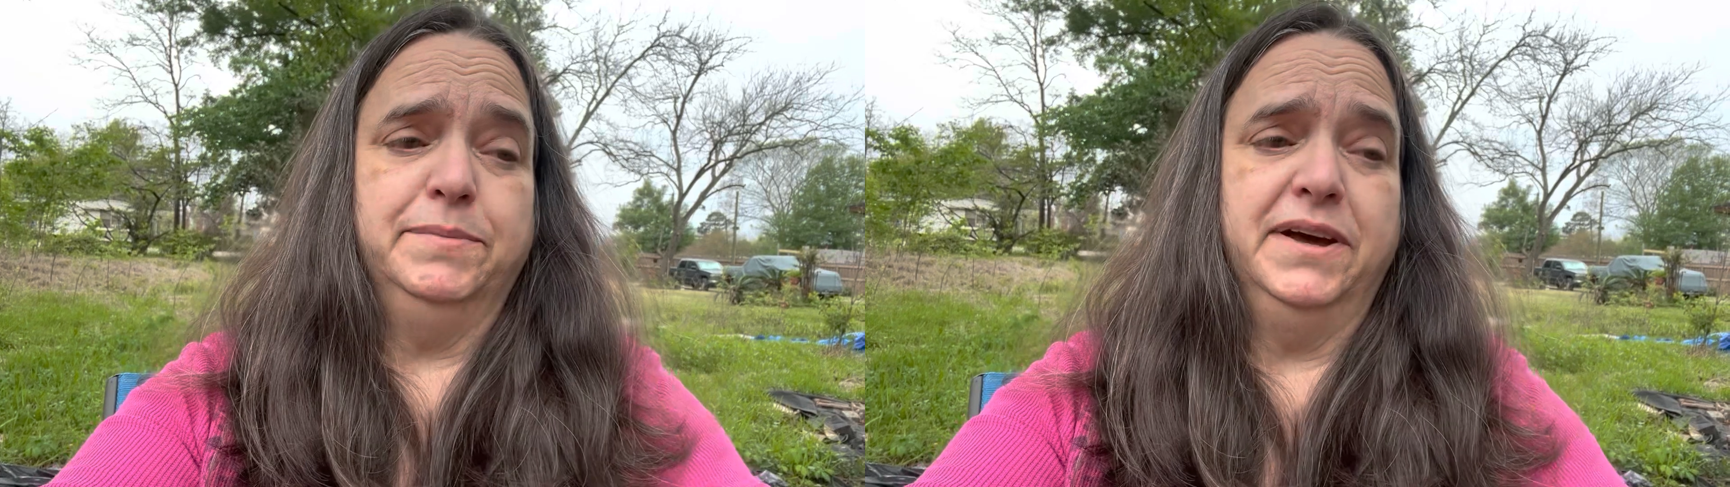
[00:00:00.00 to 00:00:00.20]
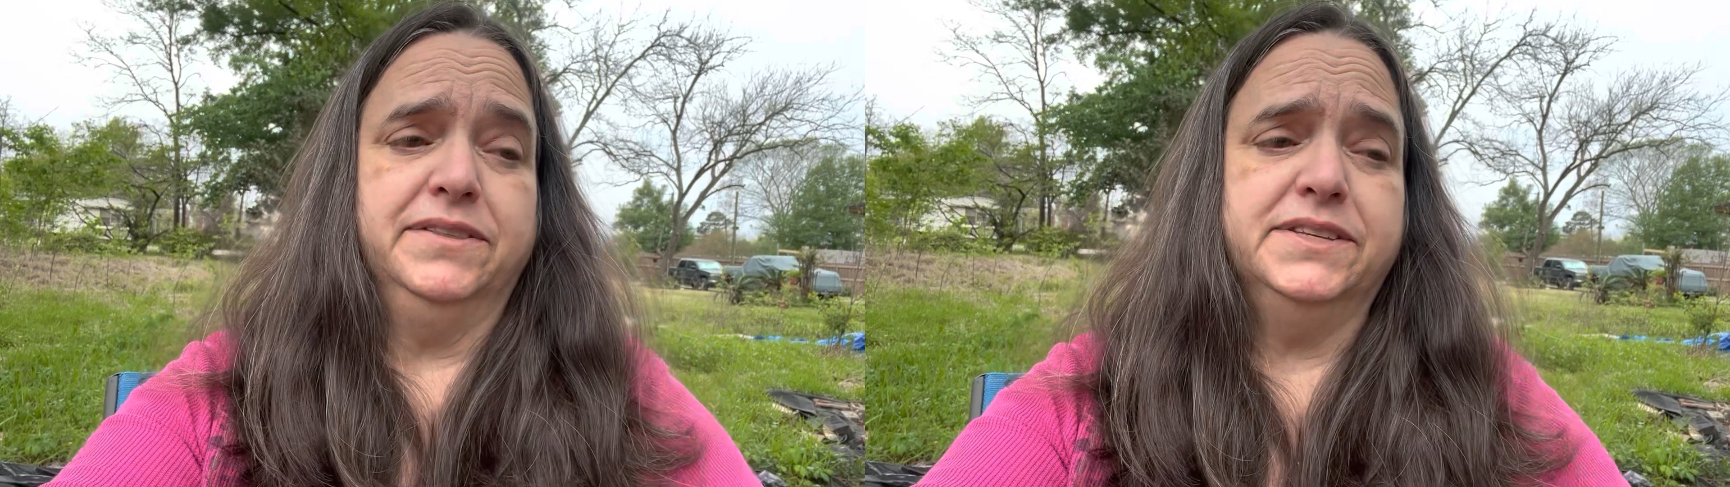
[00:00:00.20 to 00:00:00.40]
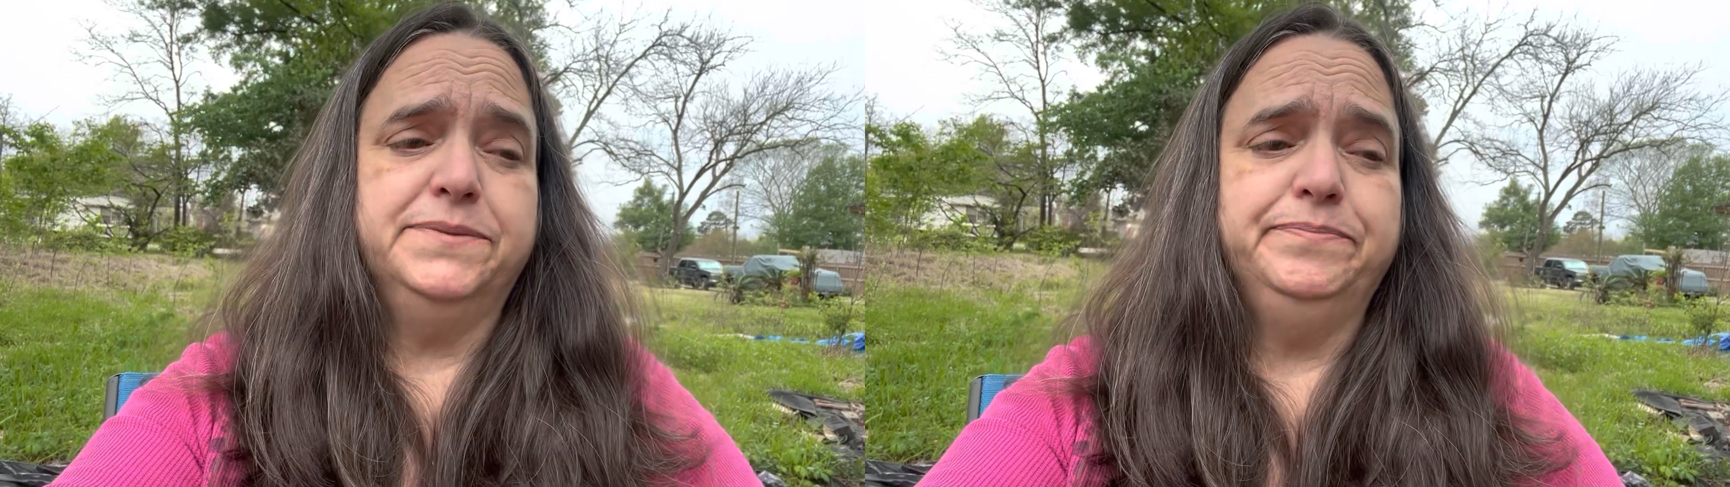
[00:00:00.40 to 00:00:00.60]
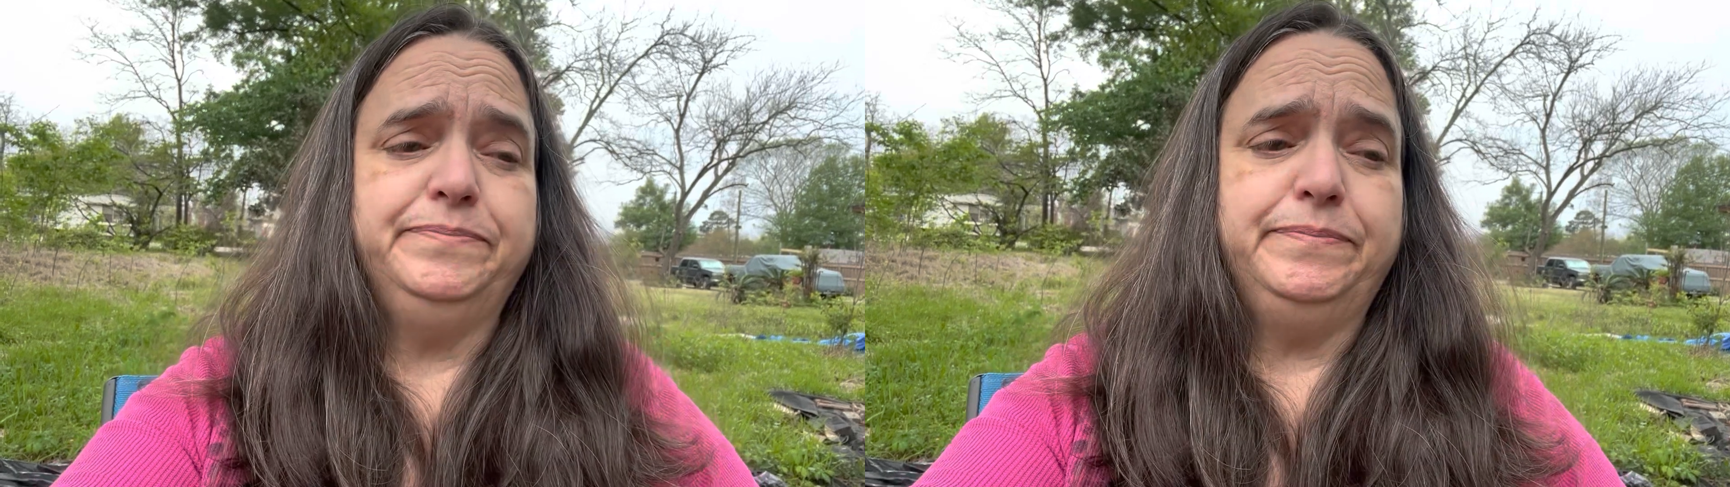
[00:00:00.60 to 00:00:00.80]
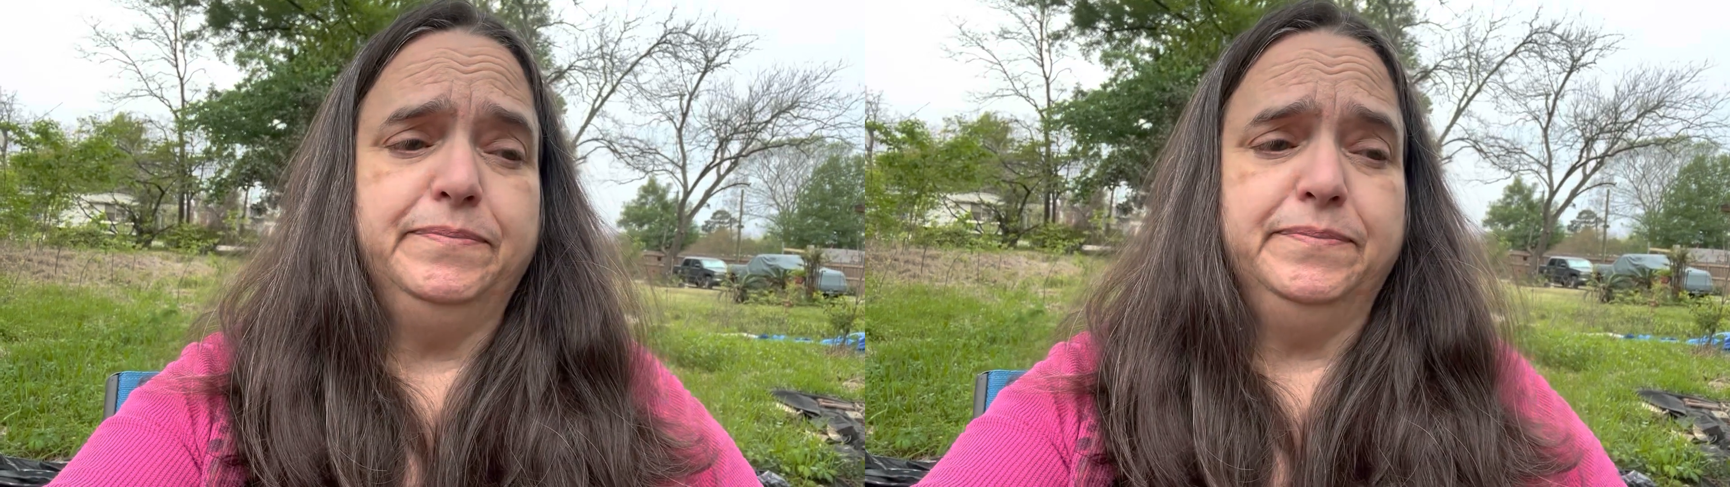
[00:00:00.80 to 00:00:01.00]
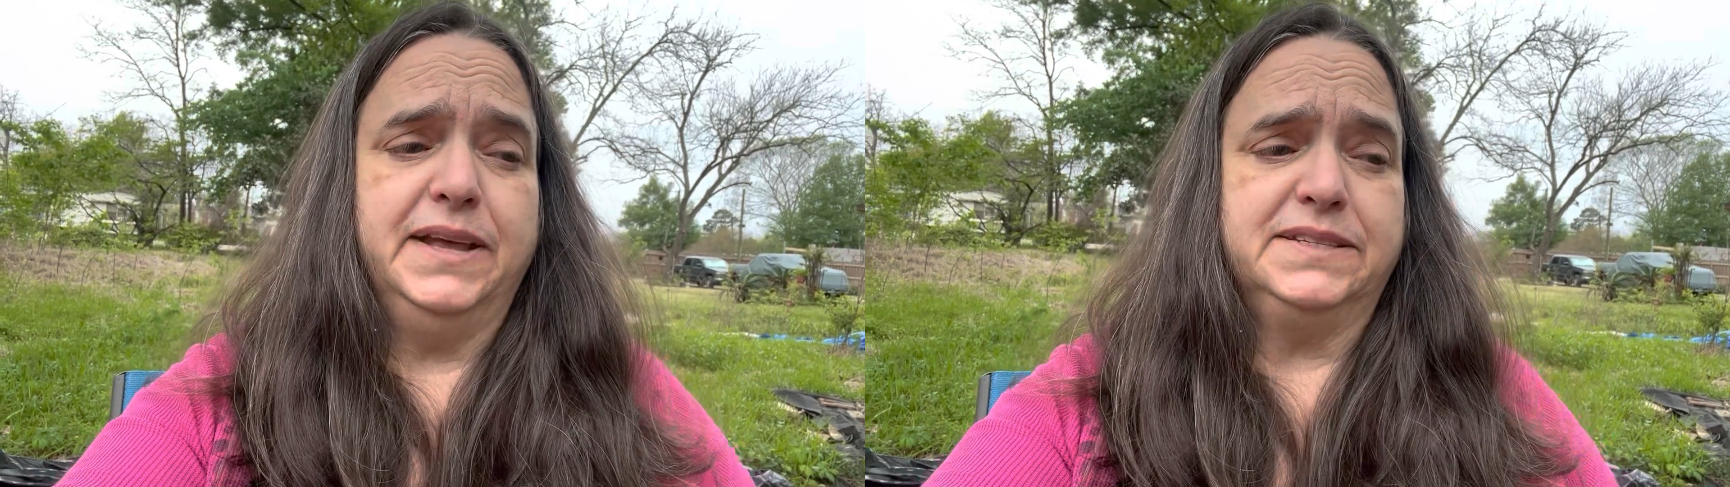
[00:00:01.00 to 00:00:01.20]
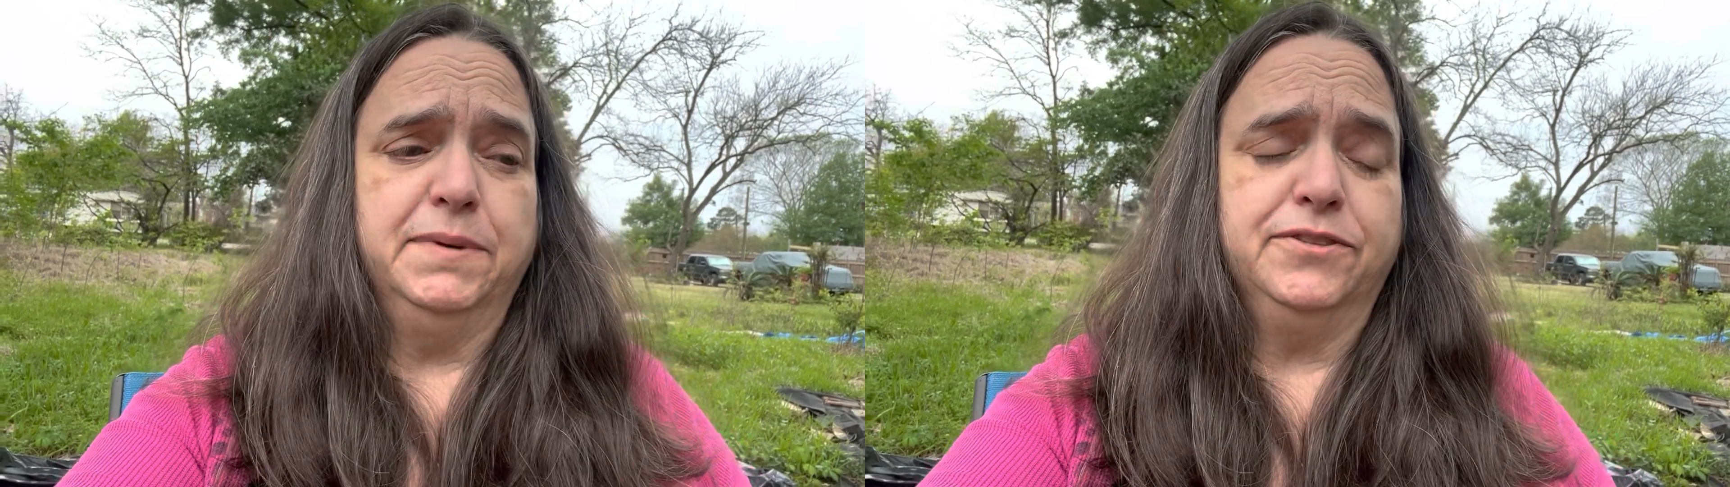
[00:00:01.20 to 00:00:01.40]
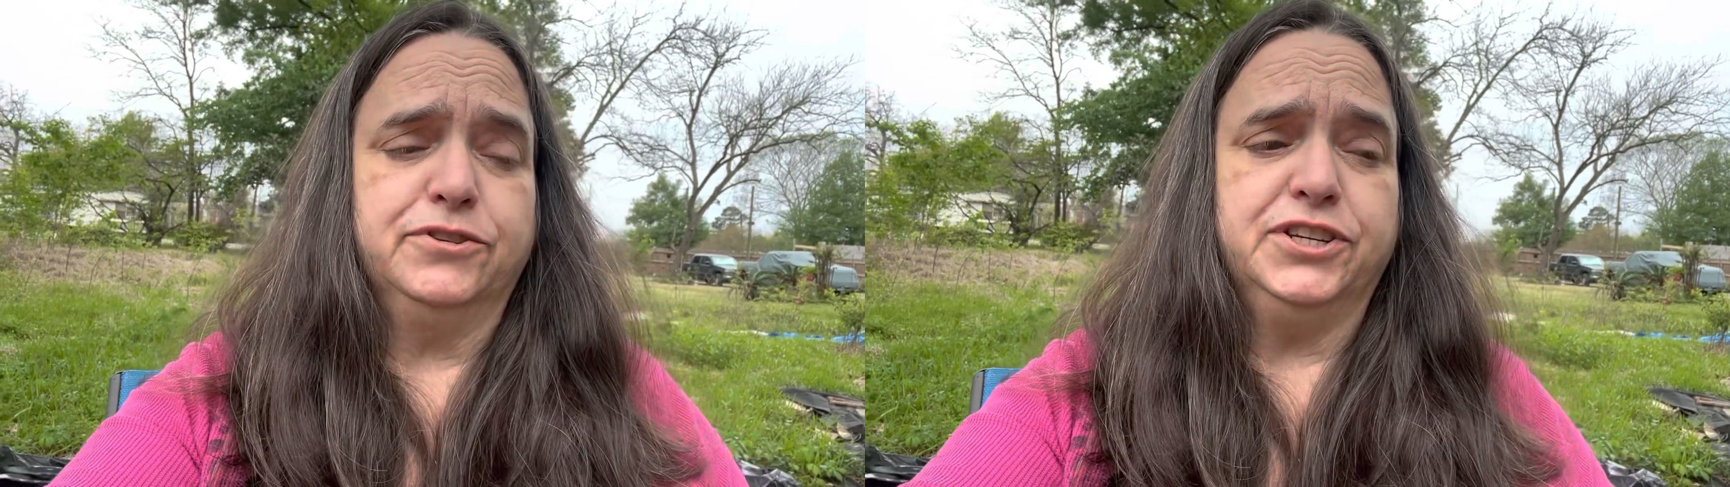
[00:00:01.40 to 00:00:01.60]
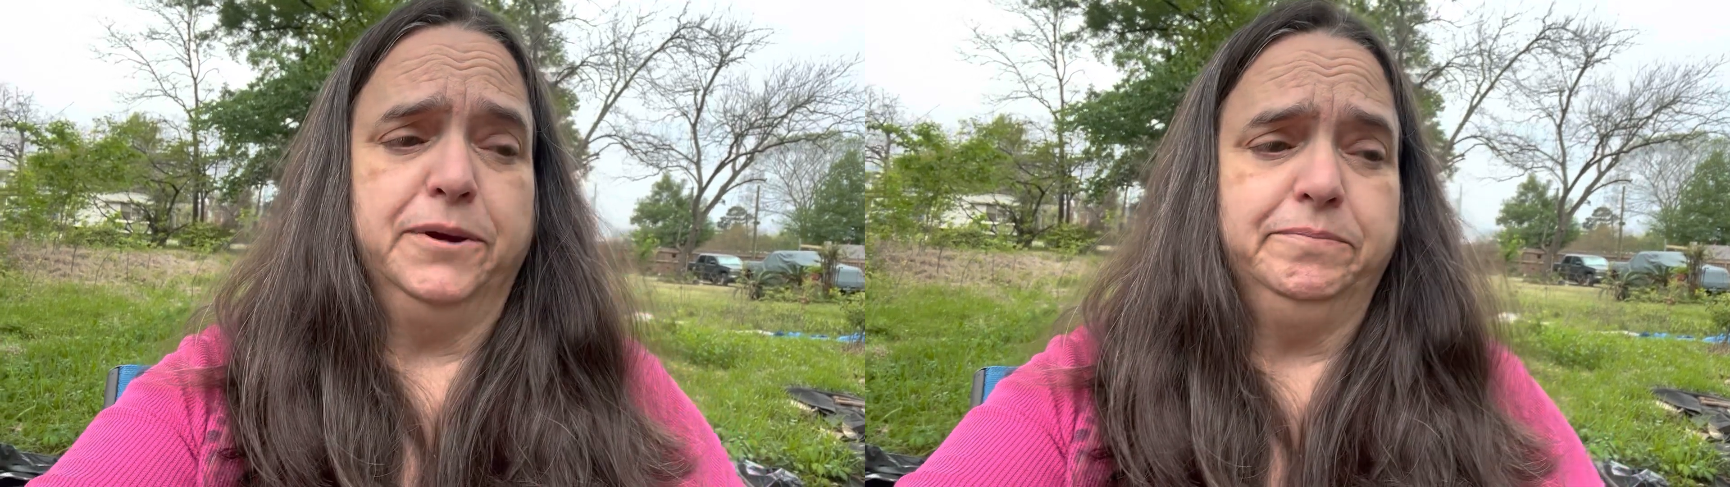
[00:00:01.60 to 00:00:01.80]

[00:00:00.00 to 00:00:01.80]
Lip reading: months, last month or so.